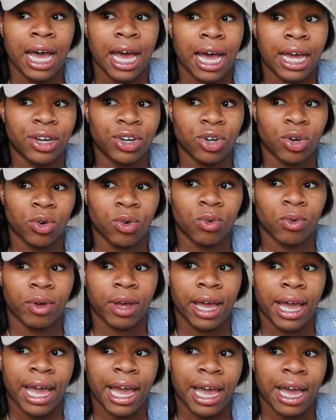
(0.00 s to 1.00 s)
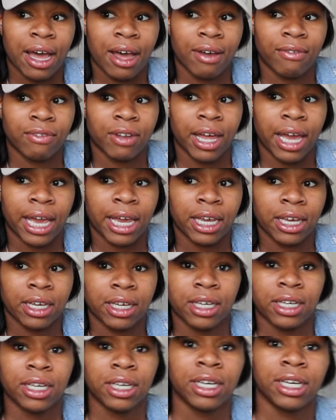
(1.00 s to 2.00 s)
I don't have like
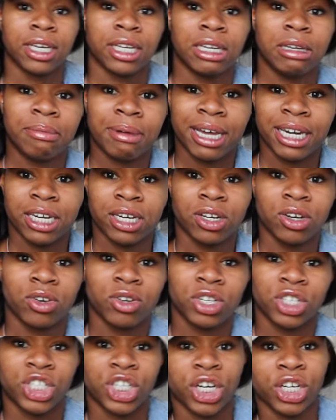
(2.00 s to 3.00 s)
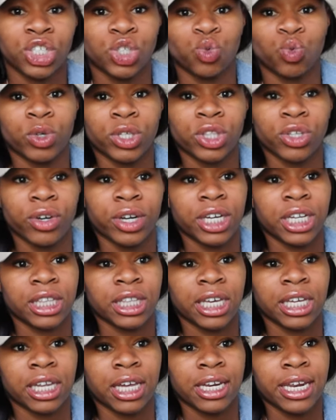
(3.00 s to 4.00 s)
anybody to go to church with or
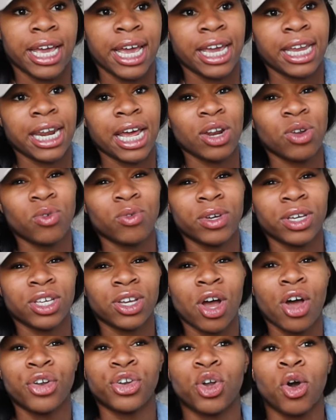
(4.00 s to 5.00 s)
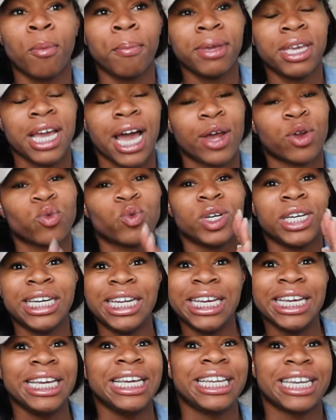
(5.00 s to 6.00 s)
anything like that. And I don't, y'all know me, I don't
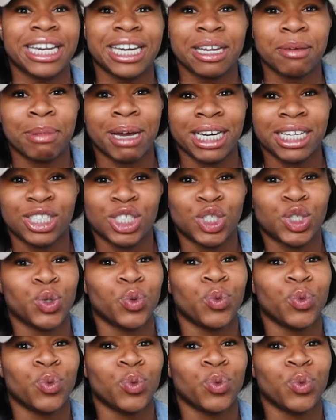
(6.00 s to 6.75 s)
need anybody to